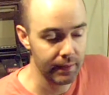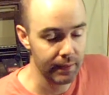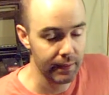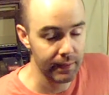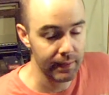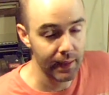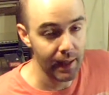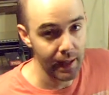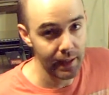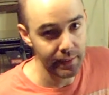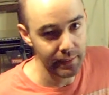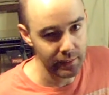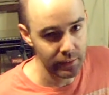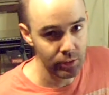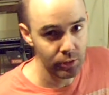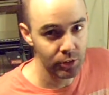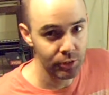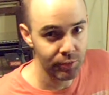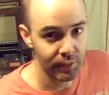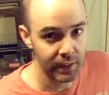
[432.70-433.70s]
Yeah,
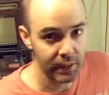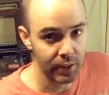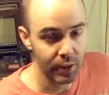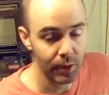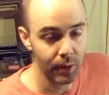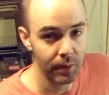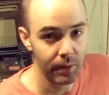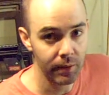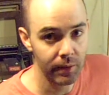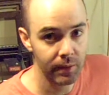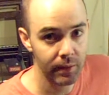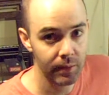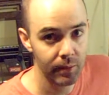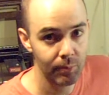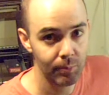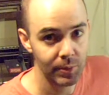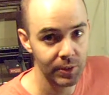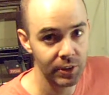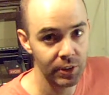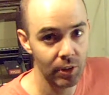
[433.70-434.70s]
use vinegar,
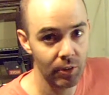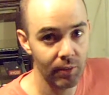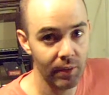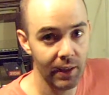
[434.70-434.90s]
but you know what?